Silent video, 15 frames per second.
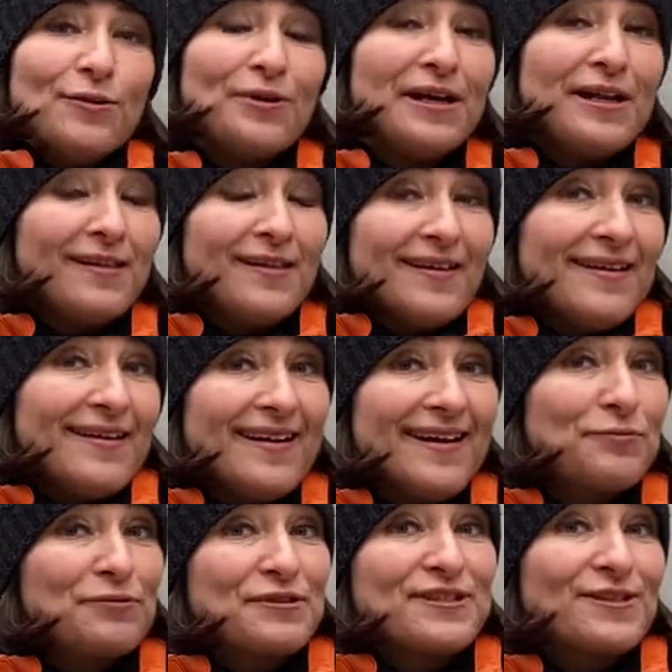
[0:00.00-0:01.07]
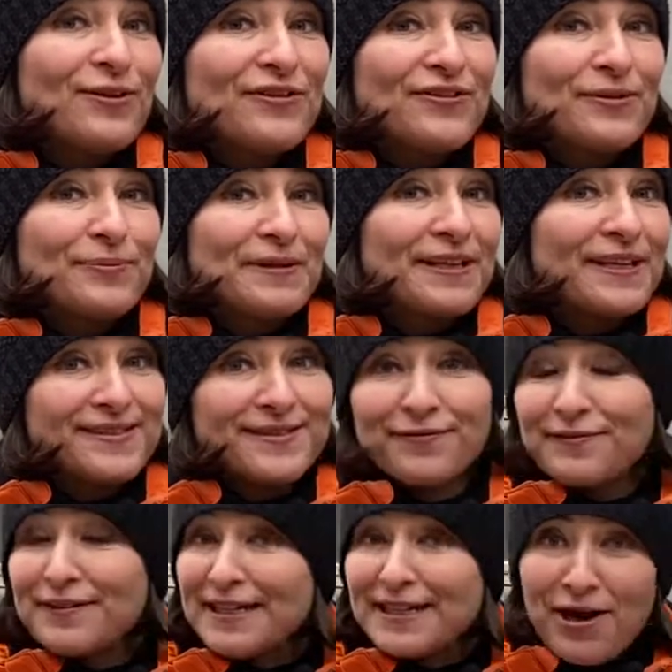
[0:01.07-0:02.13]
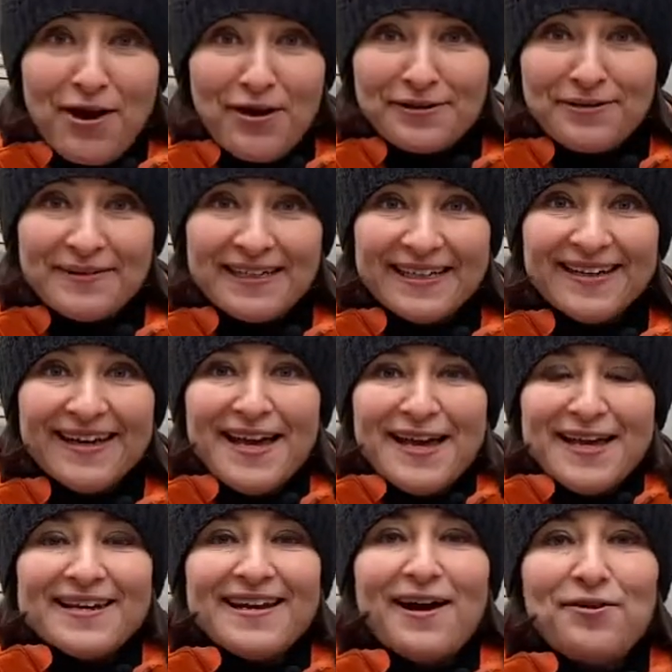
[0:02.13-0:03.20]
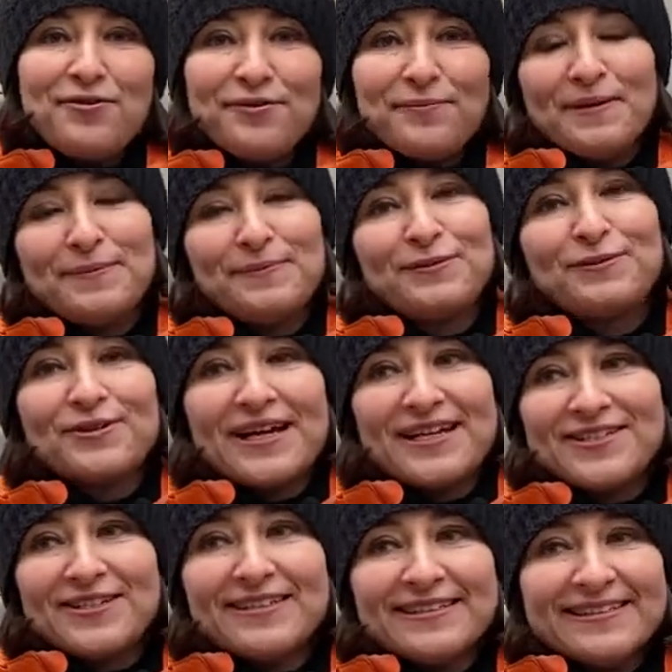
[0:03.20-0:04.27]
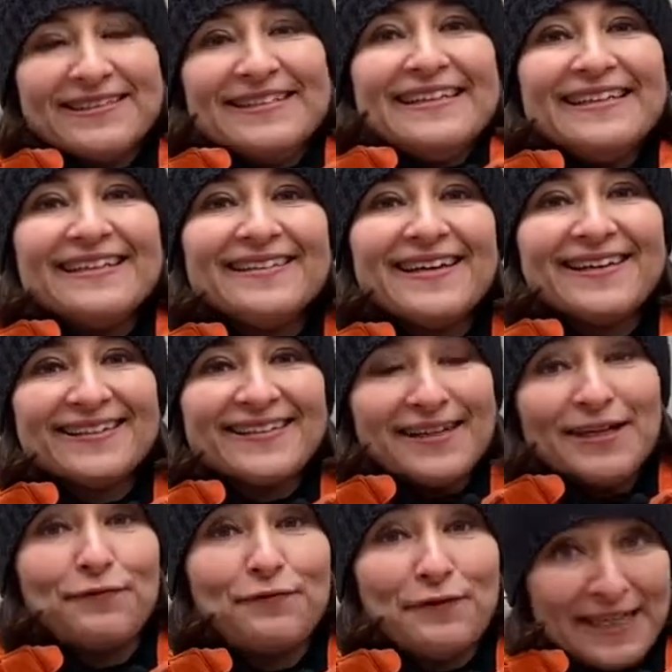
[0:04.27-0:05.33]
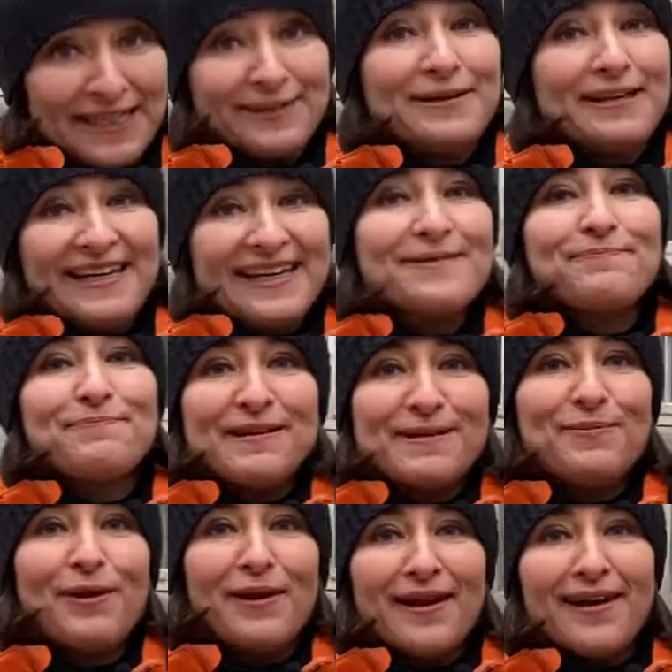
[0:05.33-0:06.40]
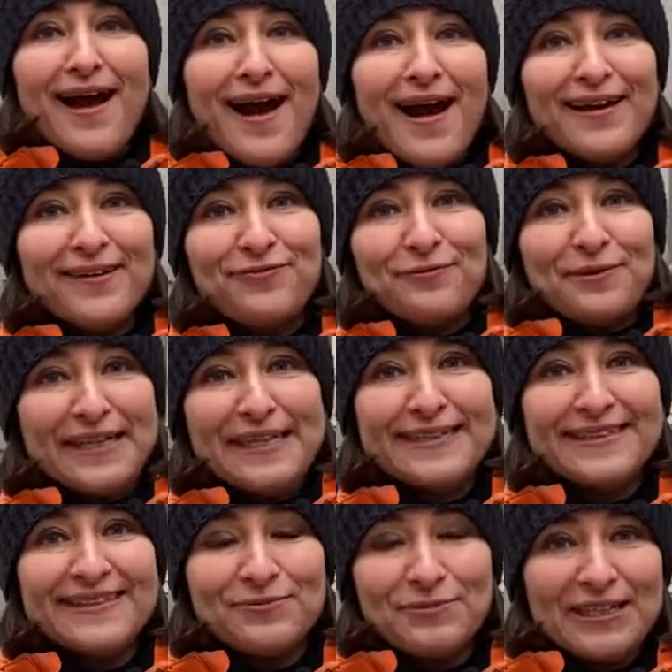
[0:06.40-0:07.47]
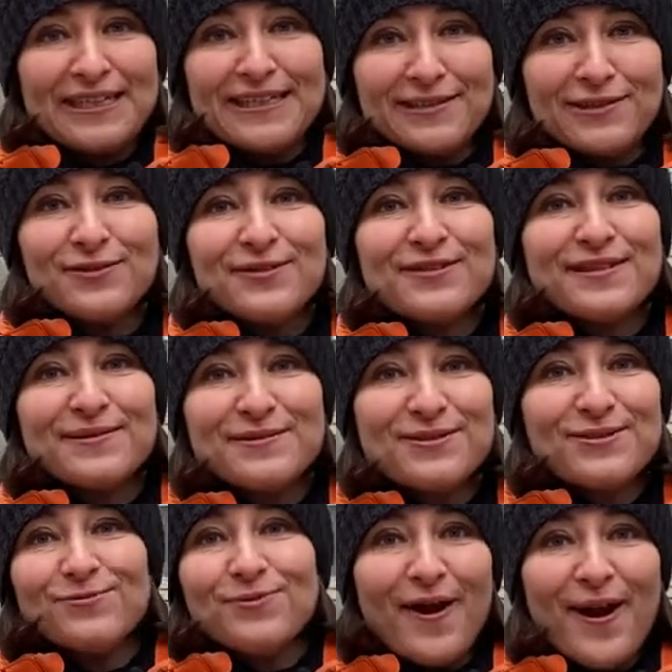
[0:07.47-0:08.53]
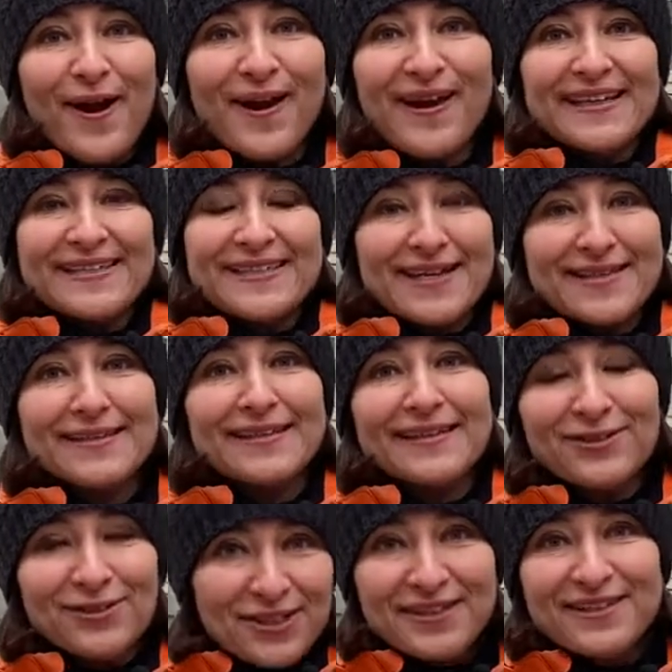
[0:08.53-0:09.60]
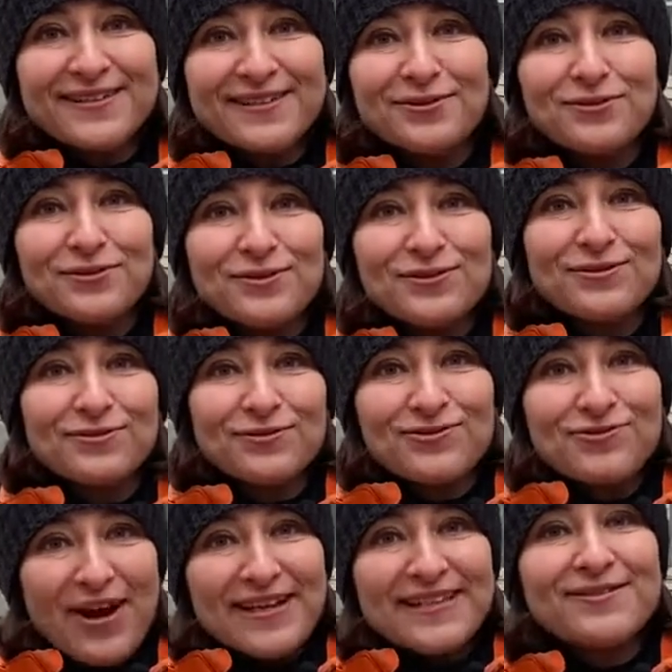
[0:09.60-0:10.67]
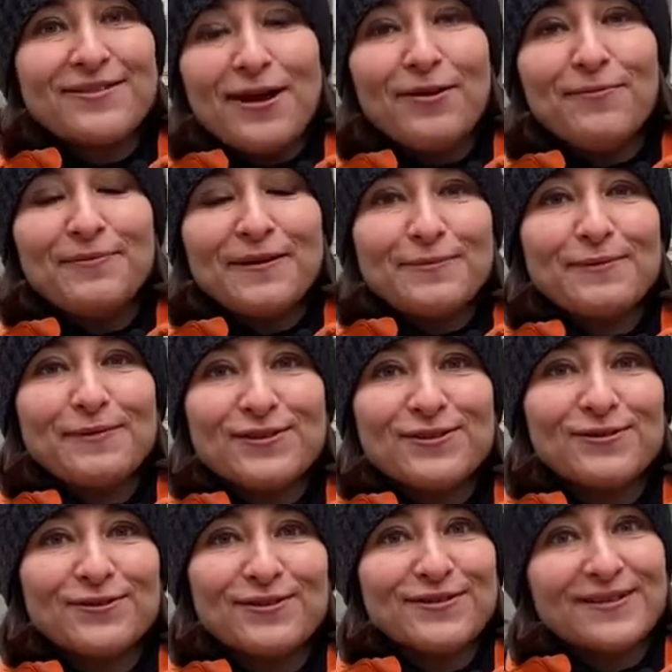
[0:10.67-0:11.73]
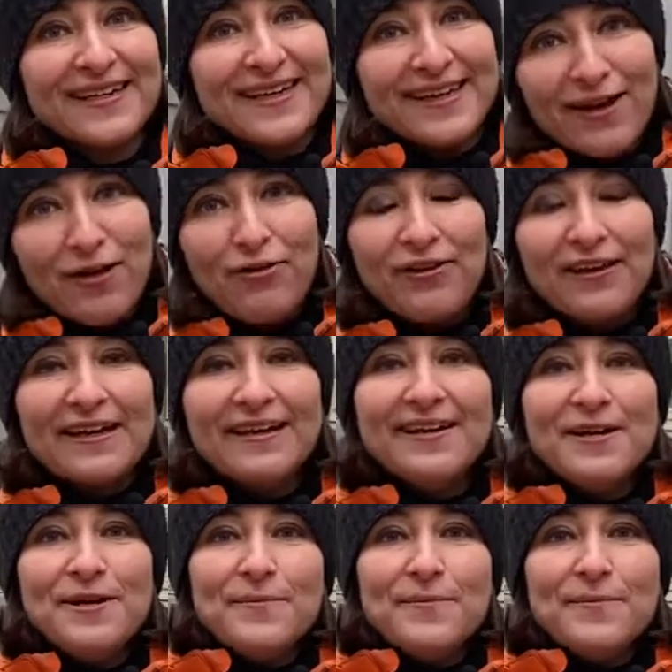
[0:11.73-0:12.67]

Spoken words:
Well, it was also because of the economy. Now people could actually see that if we can keep people alive, we can use them to work. It's actually good to try to help people to get healthy.